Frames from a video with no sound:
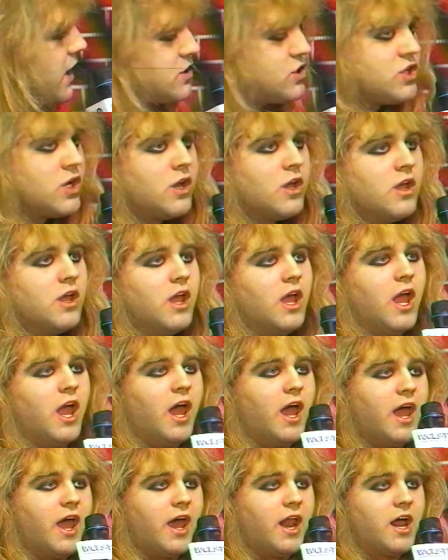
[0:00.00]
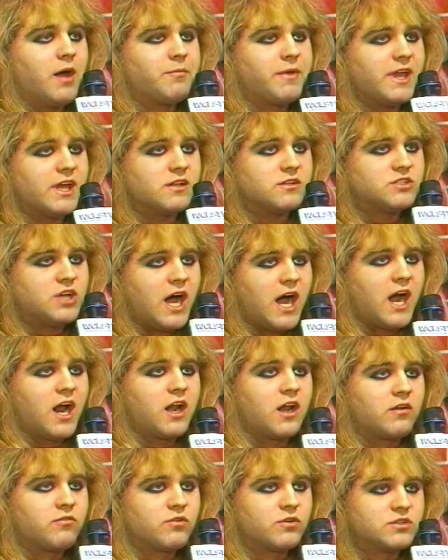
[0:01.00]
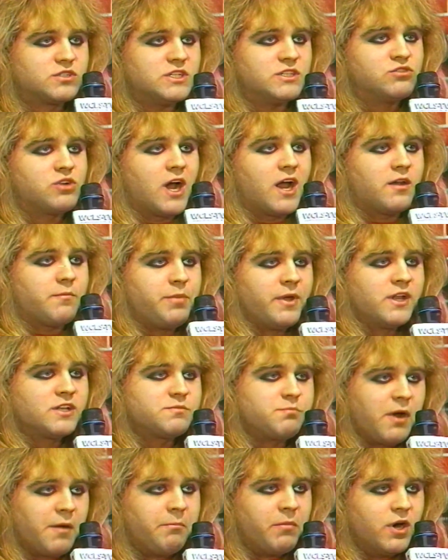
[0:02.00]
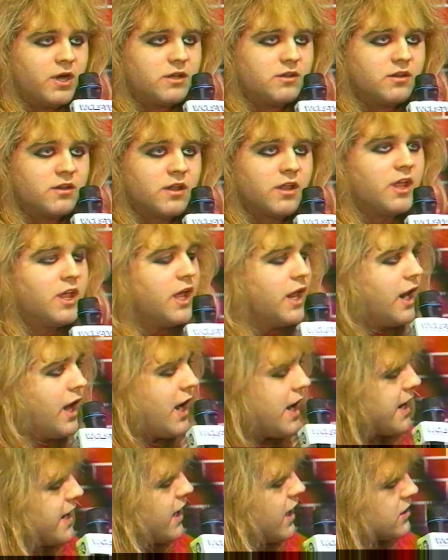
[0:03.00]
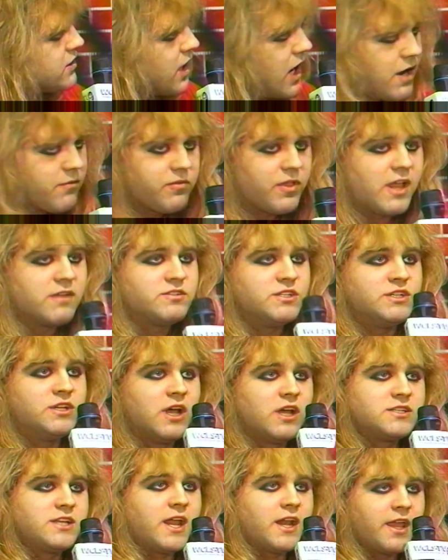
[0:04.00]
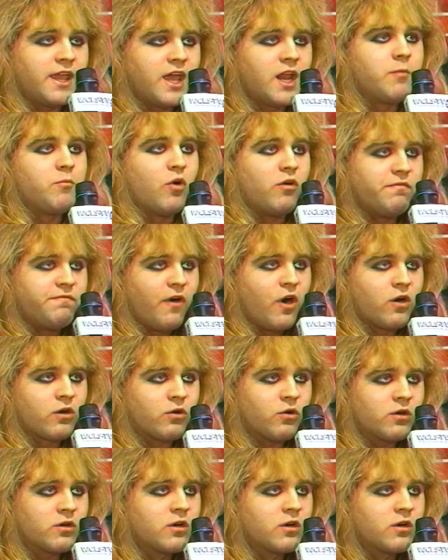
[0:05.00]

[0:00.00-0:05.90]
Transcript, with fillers: and I'm getting tired of her. She tried to pinch my butt, and I ain't got time for that. She does that again, I'm gonna fart on her,